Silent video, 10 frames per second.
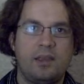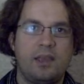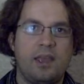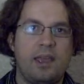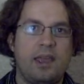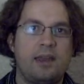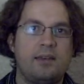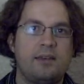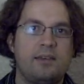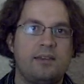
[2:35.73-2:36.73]

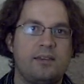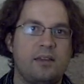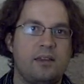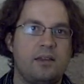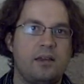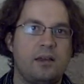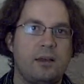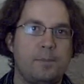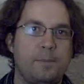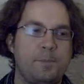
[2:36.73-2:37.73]
And
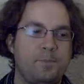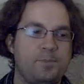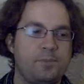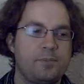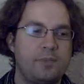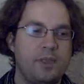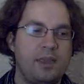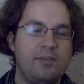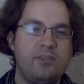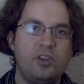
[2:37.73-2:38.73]
um,
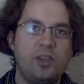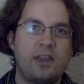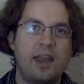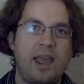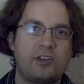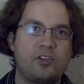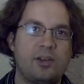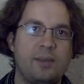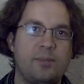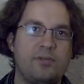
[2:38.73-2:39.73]
if you can
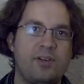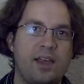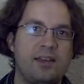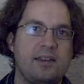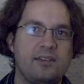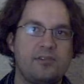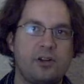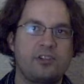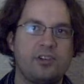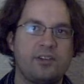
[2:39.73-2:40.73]
actually provide
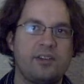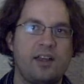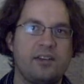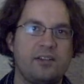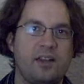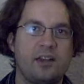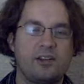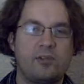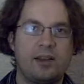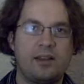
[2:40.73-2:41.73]
instructions on a, on a
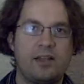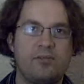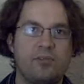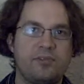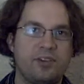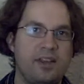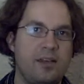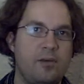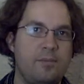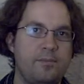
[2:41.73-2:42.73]
great level of
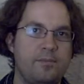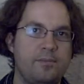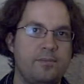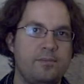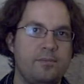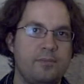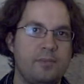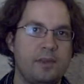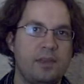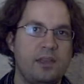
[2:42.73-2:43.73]
detail,
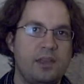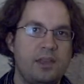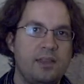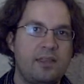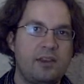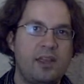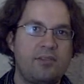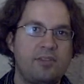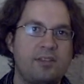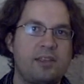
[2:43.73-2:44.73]
then you
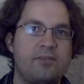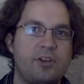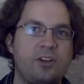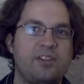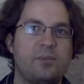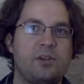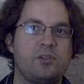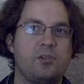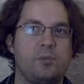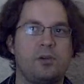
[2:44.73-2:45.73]
have something very similar
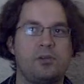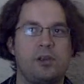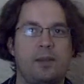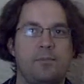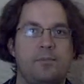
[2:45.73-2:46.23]
to a program.